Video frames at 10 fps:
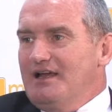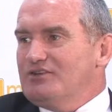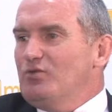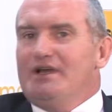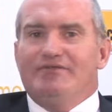
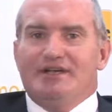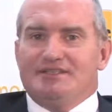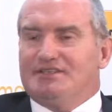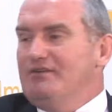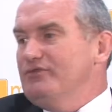gosh, why have I
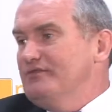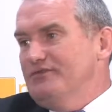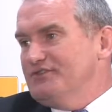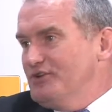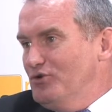suffered
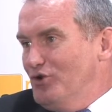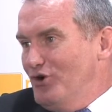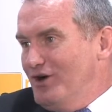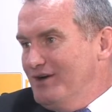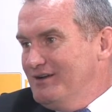for so
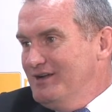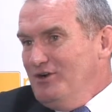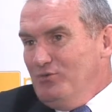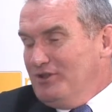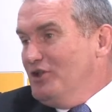long
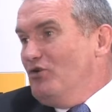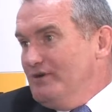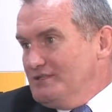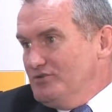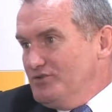with low
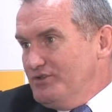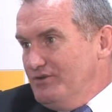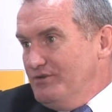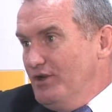resolution,